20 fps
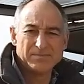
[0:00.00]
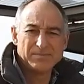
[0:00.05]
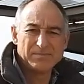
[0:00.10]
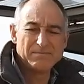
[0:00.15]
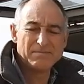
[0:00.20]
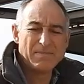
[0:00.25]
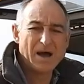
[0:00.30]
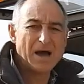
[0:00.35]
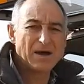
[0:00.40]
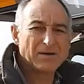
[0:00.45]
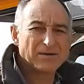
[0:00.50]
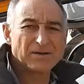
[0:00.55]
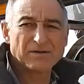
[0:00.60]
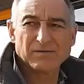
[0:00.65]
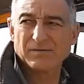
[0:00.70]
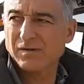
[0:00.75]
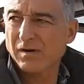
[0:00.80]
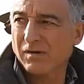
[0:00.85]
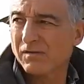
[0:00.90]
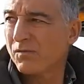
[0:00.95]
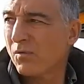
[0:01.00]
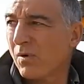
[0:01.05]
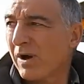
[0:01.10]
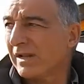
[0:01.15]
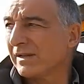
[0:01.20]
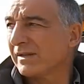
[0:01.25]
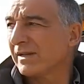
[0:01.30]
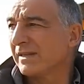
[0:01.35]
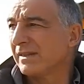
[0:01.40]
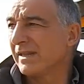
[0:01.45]
mound of
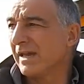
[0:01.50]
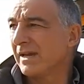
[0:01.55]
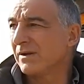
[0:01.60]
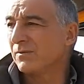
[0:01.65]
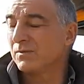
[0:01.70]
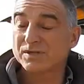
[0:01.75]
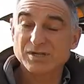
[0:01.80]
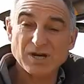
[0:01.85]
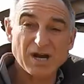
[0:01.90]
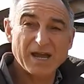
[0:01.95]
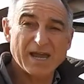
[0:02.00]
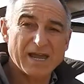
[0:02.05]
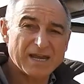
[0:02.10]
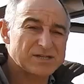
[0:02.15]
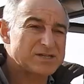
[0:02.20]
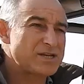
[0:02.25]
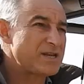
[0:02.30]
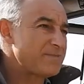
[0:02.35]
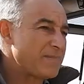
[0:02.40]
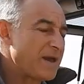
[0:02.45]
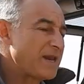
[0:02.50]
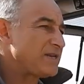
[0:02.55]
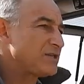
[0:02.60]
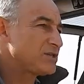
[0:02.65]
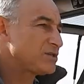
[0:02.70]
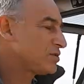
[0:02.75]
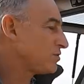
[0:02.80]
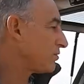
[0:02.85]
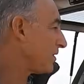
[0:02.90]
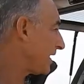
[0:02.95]
welding there, which I actually
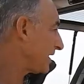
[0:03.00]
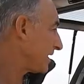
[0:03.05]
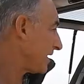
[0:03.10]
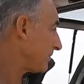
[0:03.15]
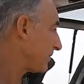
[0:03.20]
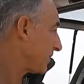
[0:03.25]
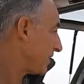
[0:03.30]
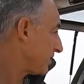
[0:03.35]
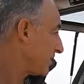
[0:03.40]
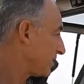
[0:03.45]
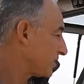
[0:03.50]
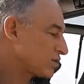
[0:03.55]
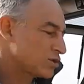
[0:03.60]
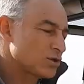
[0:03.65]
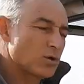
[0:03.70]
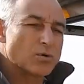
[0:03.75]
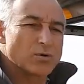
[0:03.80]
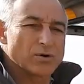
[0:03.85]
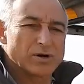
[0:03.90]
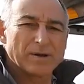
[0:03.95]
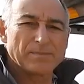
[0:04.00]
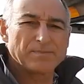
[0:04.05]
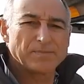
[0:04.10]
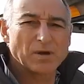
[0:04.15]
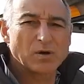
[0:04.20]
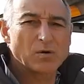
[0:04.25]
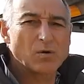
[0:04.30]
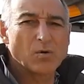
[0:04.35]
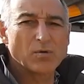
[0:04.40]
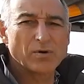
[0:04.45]
managed to weld up. The saw ripped
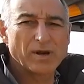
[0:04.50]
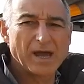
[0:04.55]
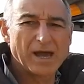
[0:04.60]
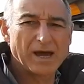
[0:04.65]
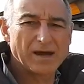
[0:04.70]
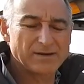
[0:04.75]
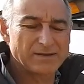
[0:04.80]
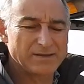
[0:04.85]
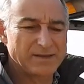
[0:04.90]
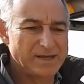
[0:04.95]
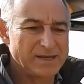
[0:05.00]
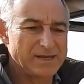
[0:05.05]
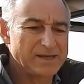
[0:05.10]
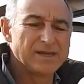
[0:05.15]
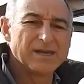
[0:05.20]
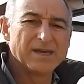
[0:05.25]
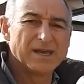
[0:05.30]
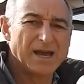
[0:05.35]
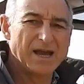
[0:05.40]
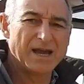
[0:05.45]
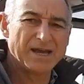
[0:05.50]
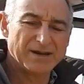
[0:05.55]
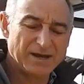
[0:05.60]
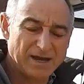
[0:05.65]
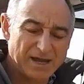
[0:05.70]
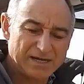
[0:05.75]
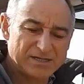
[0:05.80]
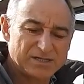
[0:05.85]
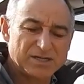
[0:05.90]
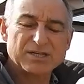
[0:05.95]
the corner out of there, and
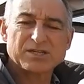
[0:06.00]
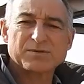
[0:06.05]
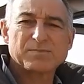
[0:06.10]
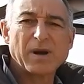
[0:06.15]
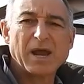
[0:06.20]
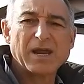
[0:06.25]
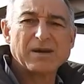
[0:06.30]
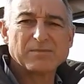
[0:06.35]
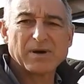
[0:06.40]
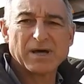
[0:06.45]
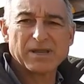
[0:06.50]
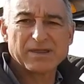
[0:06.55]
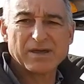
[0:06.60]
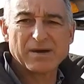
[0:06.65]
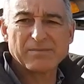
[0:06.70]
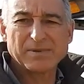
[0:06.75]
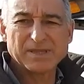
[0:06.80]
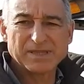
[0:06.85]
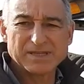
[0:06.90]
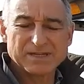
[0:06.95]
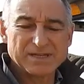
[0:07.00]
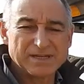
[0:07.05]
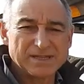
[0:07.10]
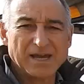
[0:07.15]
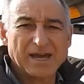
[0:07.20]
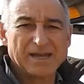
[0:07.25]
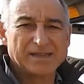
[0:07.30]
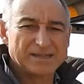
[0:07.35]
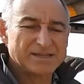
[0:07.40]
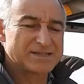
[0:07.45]
I actually sprained my thumb
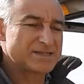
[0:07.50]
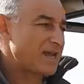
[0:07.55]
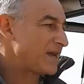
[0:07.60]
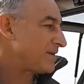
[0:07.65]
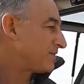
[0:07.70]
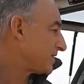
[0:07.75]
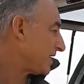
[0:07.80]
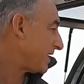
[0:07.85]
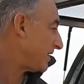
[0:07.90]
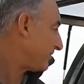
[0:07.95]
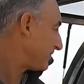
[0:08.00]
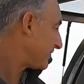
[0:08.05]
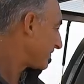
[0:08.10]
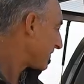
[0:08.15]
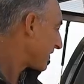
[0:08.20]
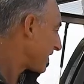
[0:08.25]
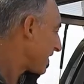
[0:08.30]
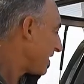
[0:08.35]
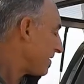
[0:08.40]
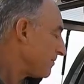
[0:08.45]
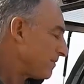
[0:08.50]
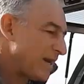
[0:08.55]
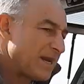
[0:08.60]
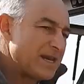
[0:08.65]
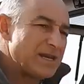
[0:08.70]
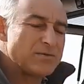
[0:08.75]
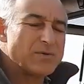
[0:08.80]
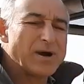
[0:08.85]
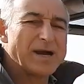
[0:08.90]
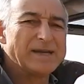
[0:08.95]
at the same time. But
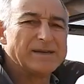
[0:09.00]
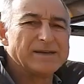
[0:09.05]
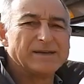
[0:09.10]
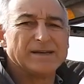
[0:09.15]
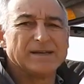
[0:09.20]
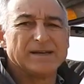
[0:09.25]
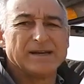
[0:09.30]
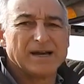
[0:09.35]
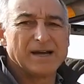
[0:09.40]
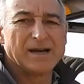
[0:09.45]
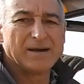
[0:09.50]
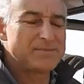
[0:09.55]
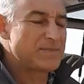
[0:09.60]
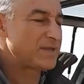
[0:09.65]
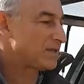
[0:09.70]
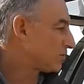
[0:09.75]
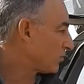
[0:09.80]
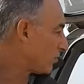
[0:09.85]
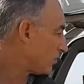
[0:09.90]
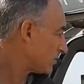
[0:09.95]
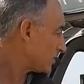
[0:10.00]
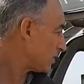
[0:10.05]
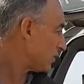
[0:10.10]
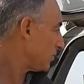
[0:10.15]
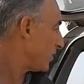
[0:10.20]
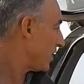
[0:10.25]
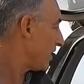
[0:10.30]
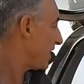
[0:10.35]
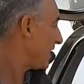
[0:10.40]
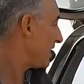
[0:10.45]
anyway, the drawers are
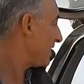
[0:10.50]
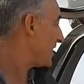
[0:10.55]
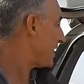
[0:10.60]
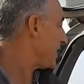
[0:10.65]
working